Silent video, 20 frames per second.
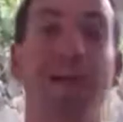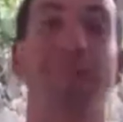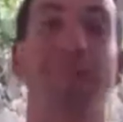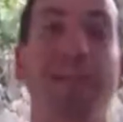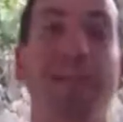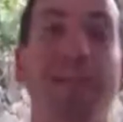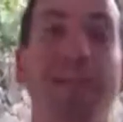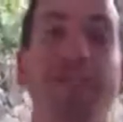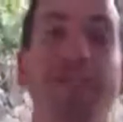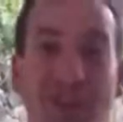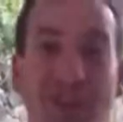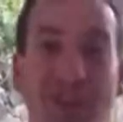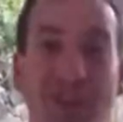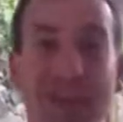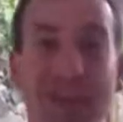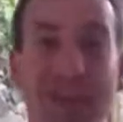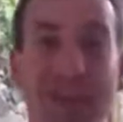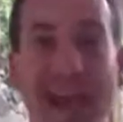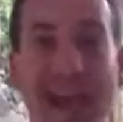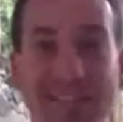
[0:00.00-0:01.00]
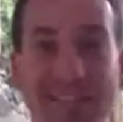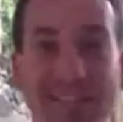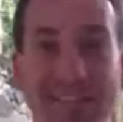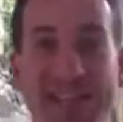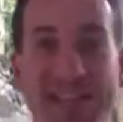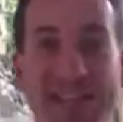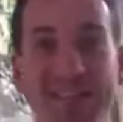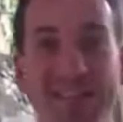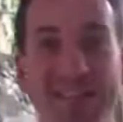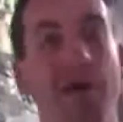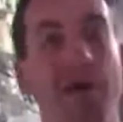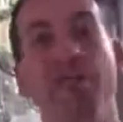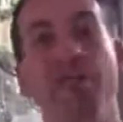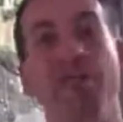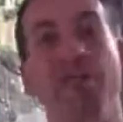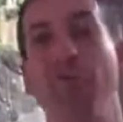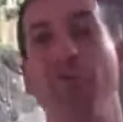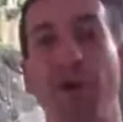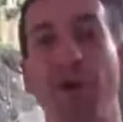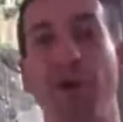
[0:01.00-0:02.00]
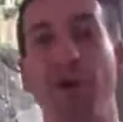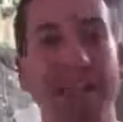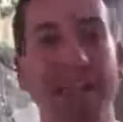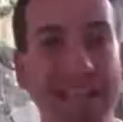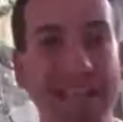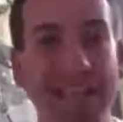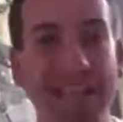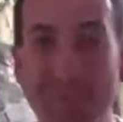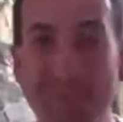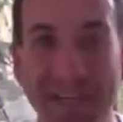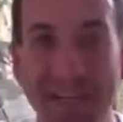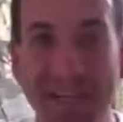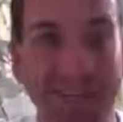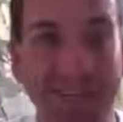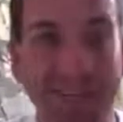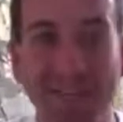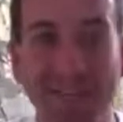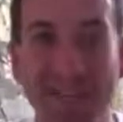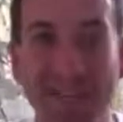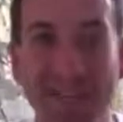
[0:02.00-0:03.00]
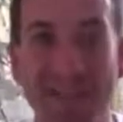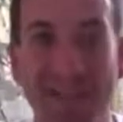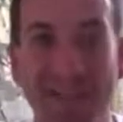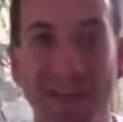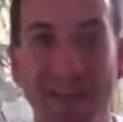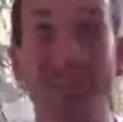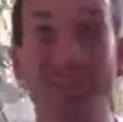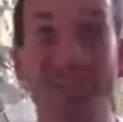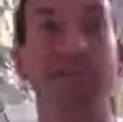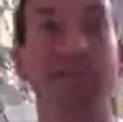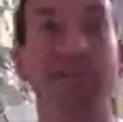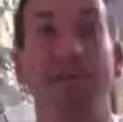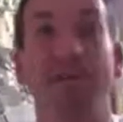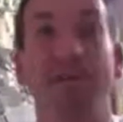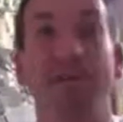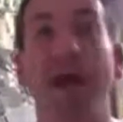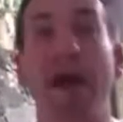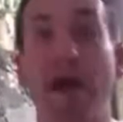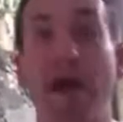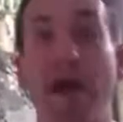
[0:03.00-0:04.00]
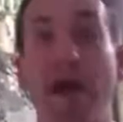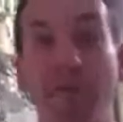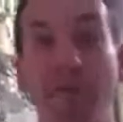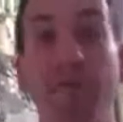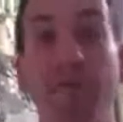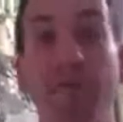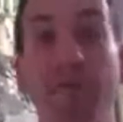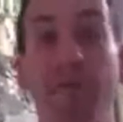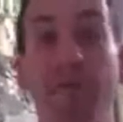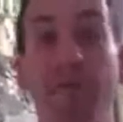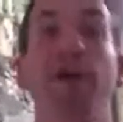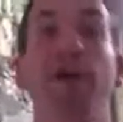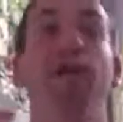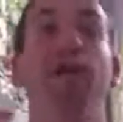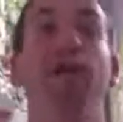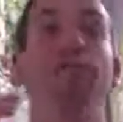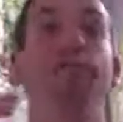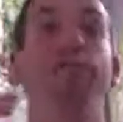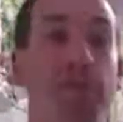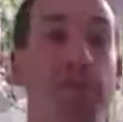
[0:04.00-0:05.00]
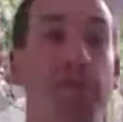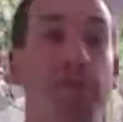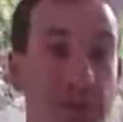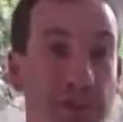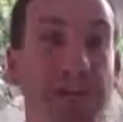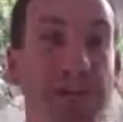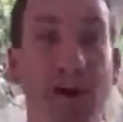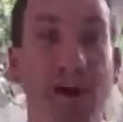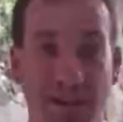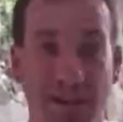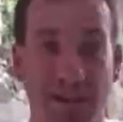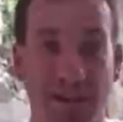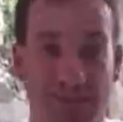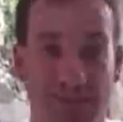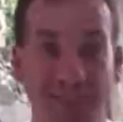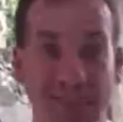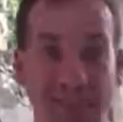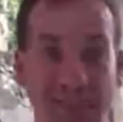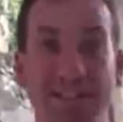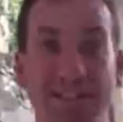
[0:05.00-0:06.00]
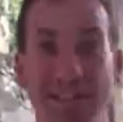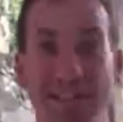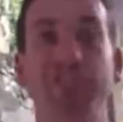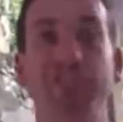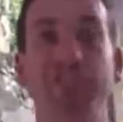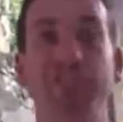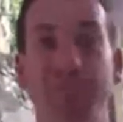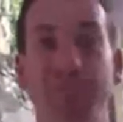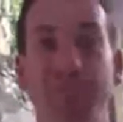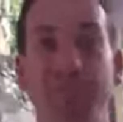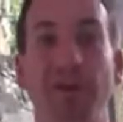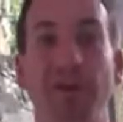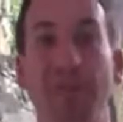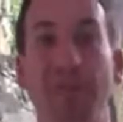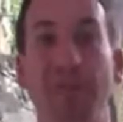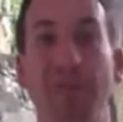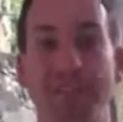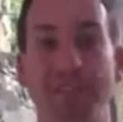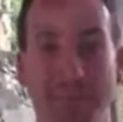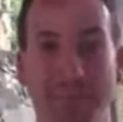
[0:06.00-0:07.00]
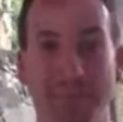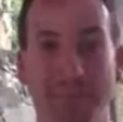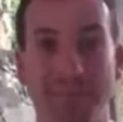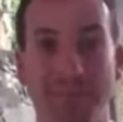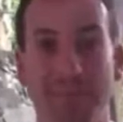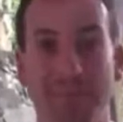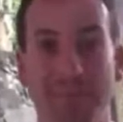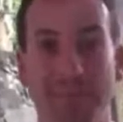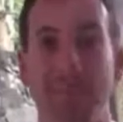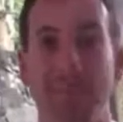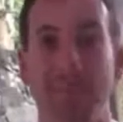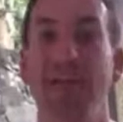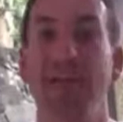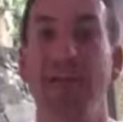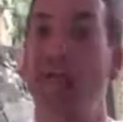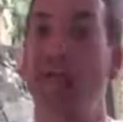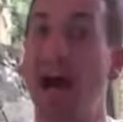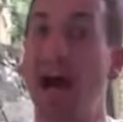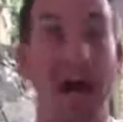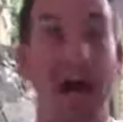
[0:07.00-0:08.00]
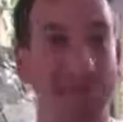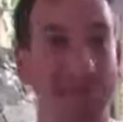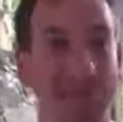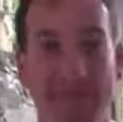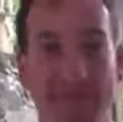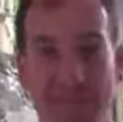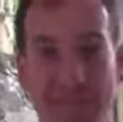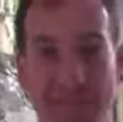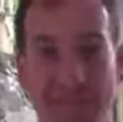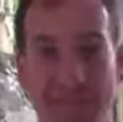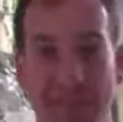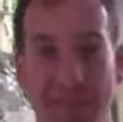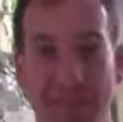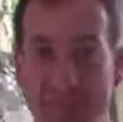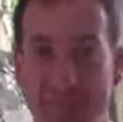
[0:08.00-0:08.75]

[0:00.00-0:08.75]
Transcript: because you're going to get access before anybody else does to the most powerful, fully automated sales and marketing system that I've ever seen.